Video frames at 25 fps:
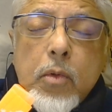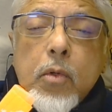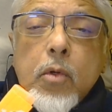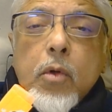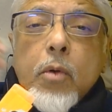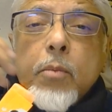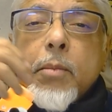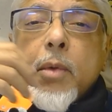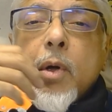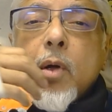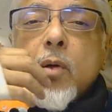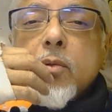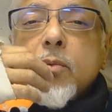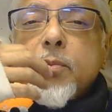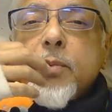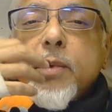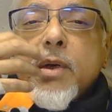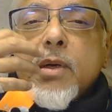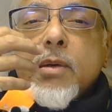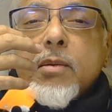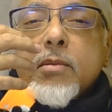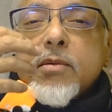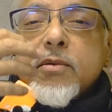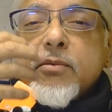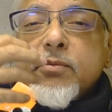Your mouth
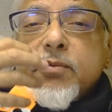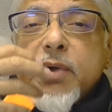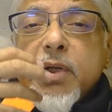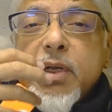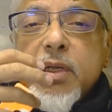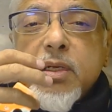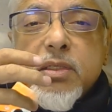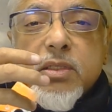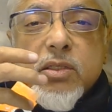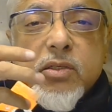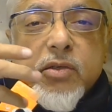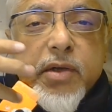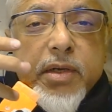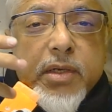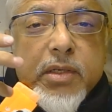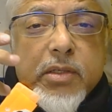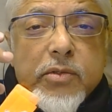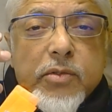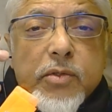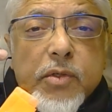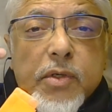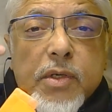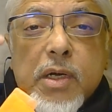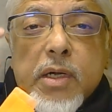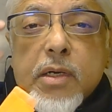becomes very
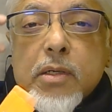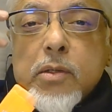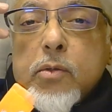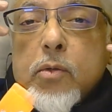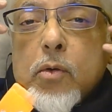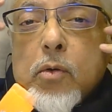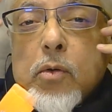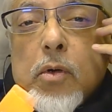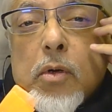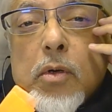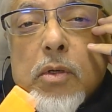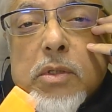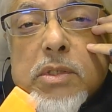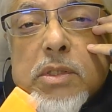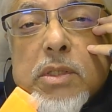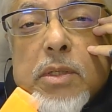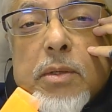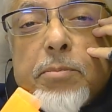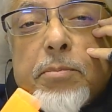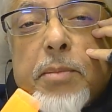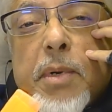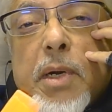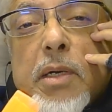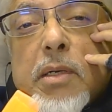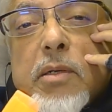strange. You can't talk, or
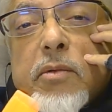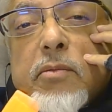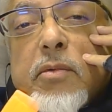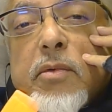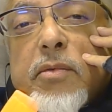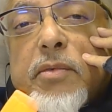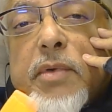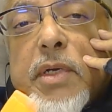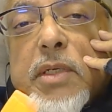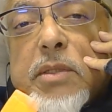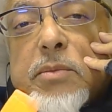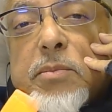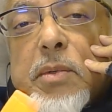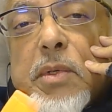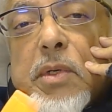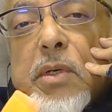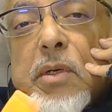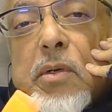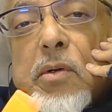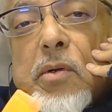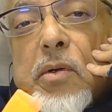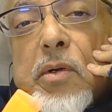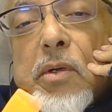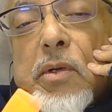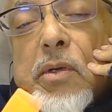part of your face may
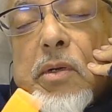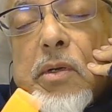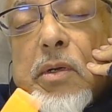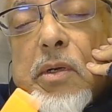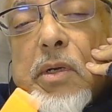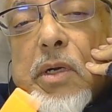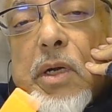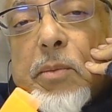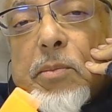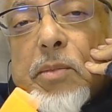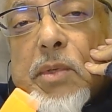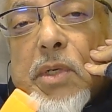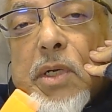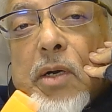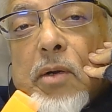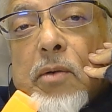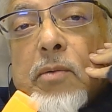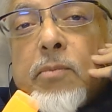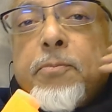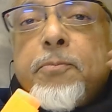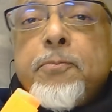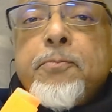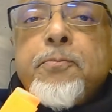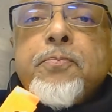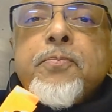come
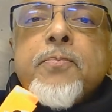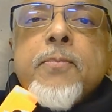down.